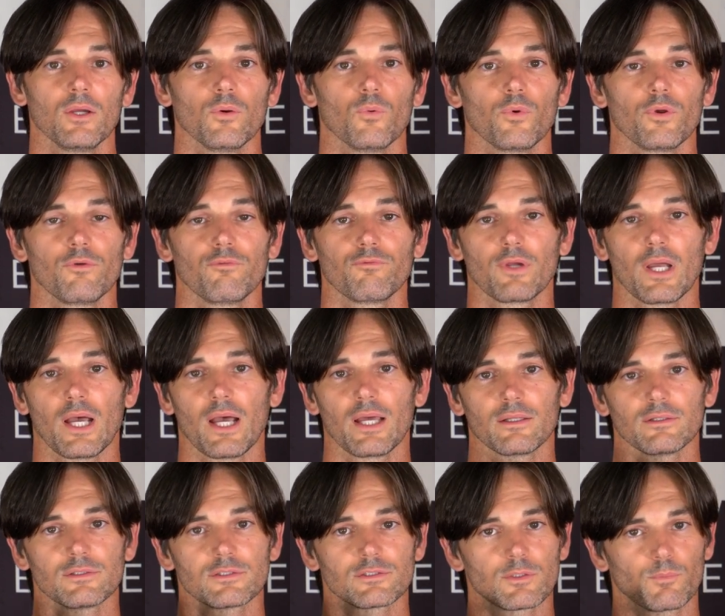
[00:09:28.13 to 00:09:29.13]
We've
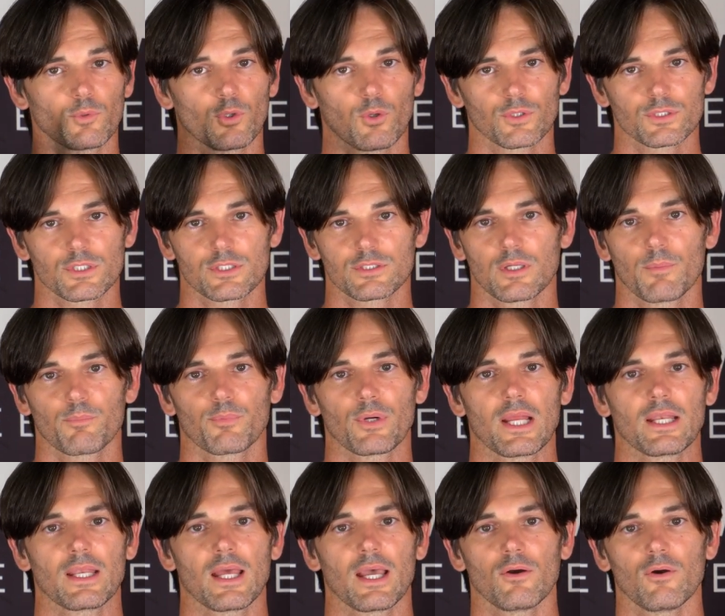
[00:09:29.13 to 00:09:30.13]
got some courses up
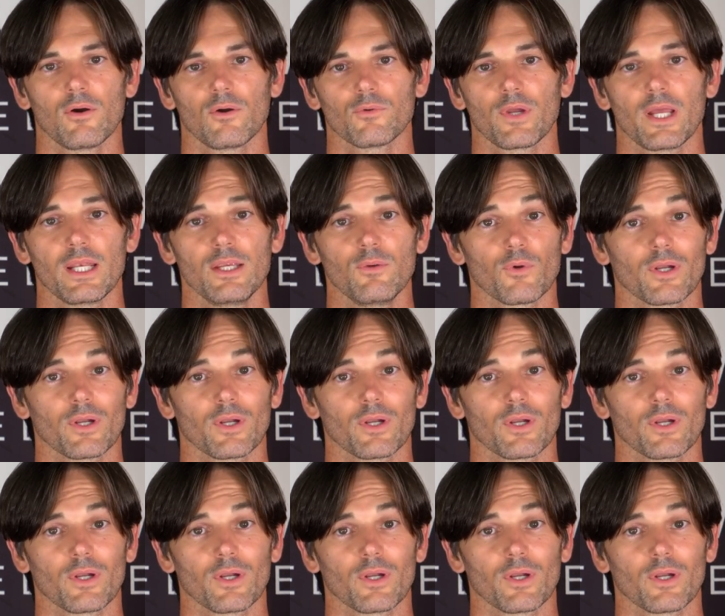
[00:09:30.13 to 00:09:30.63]
right now already.